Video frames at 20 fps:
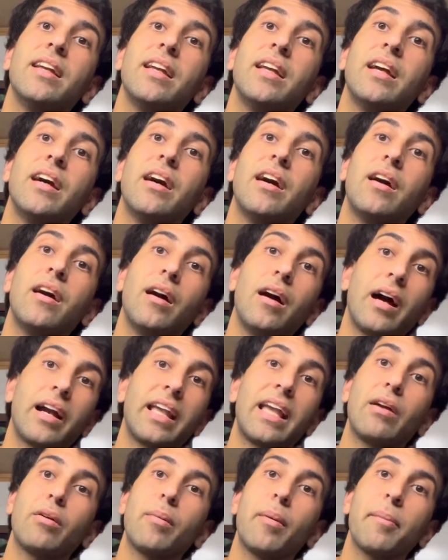I
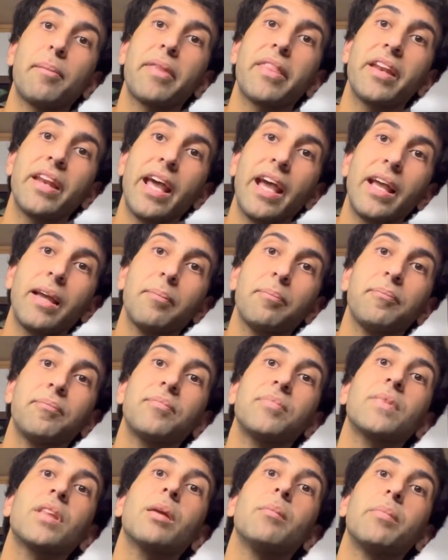can't remember the name,
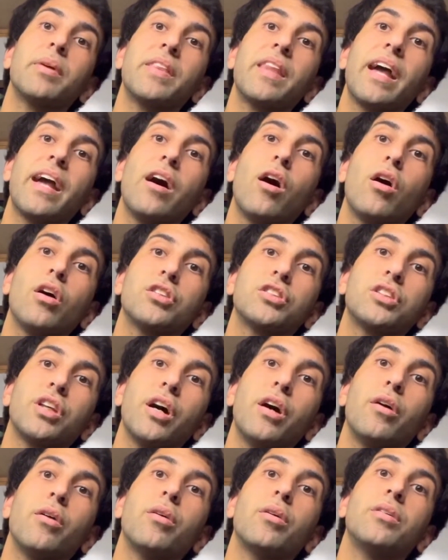but they
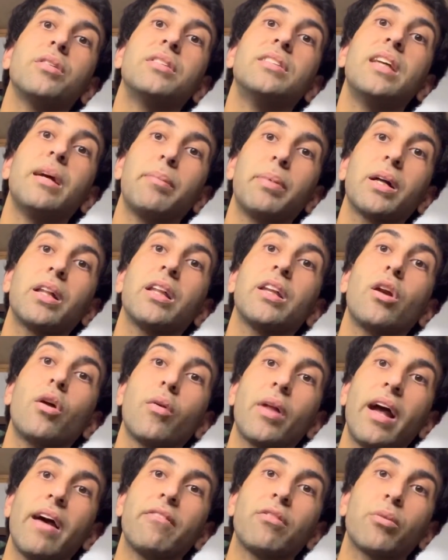also typically don't
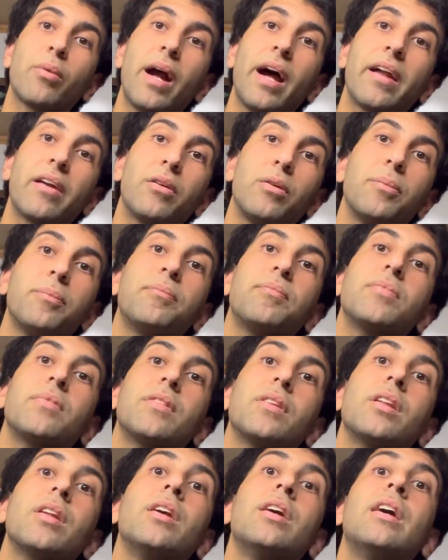have a rattle.
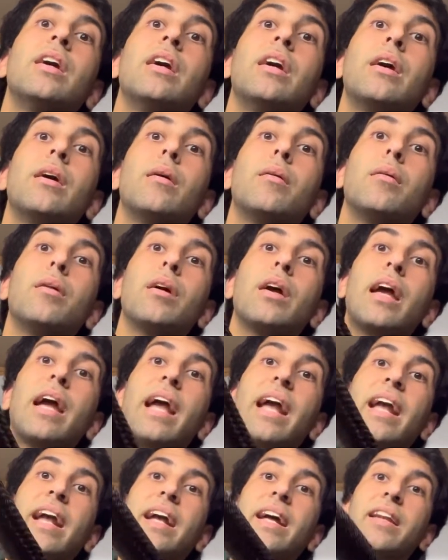
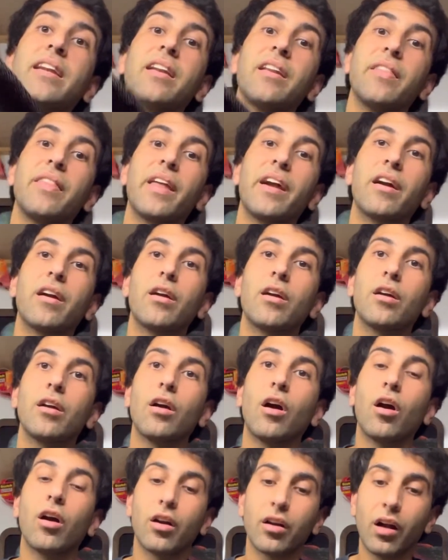And there
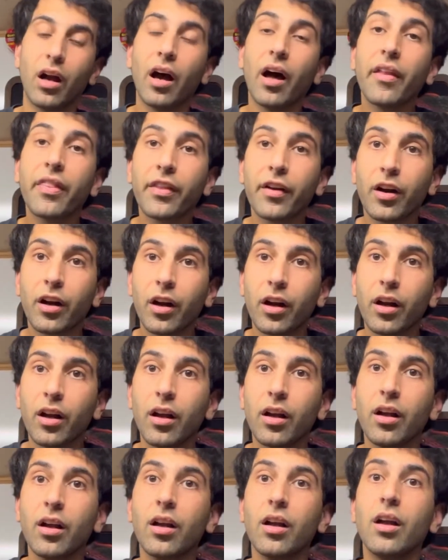are other
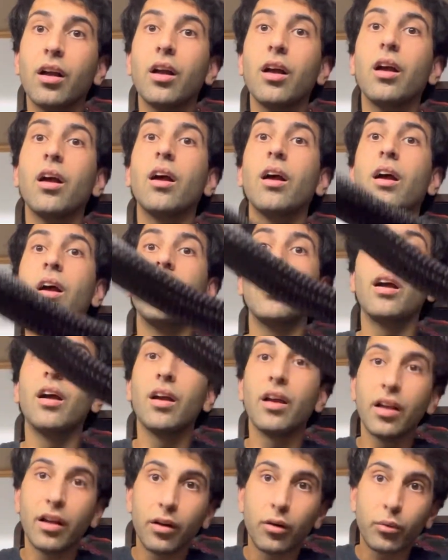
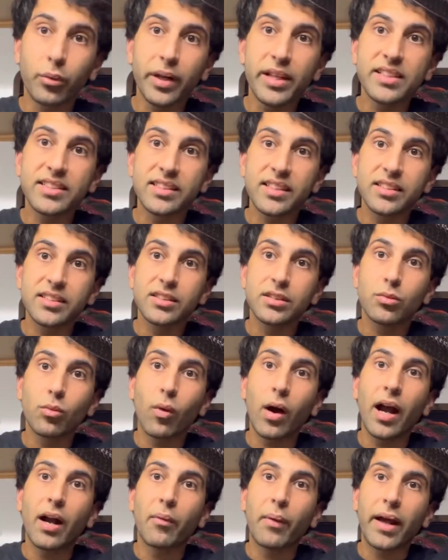reasons
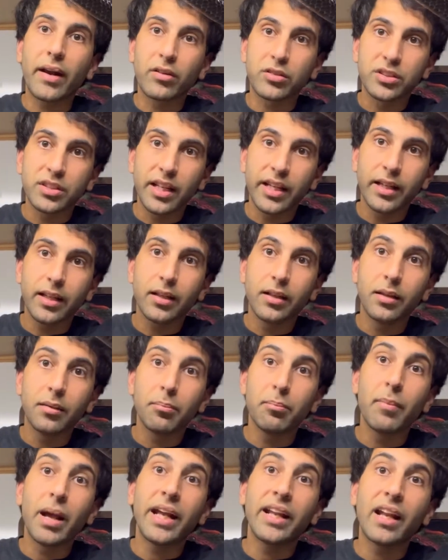why a rattlesnake
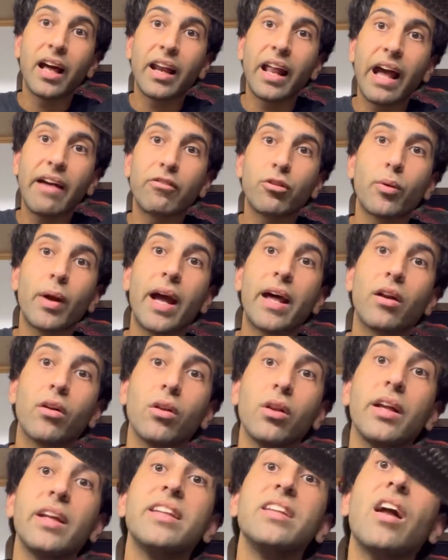may not have a rattle
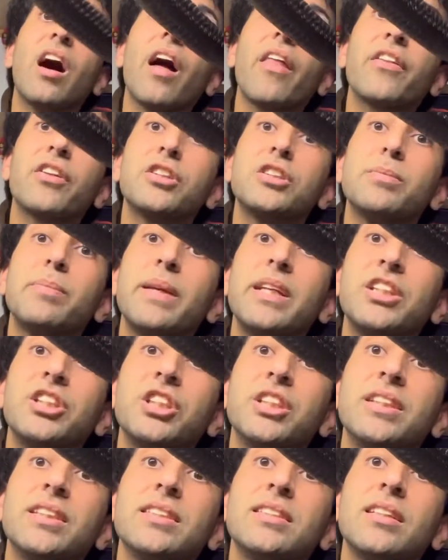in other
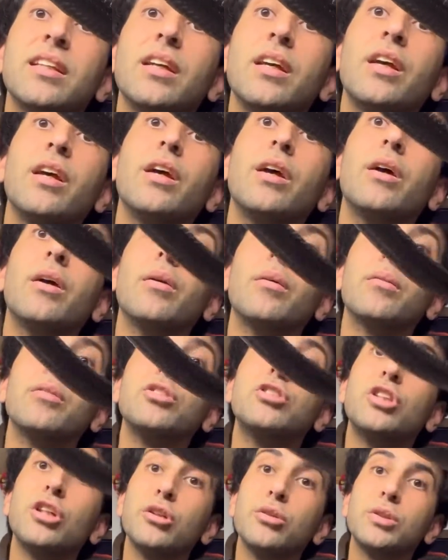species
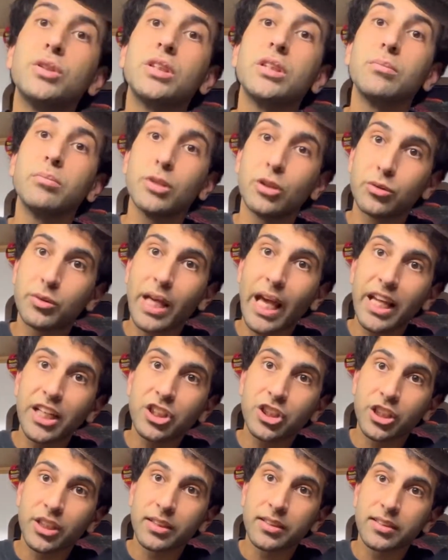due to
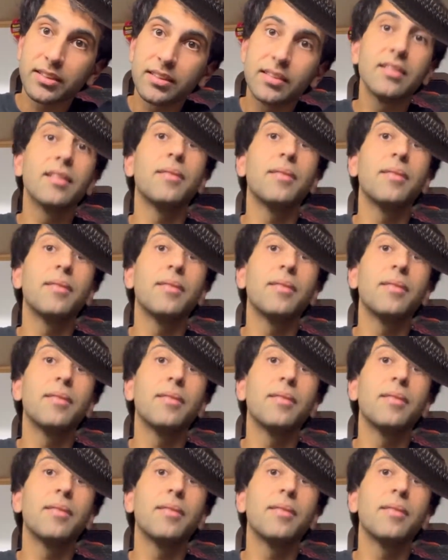mutations.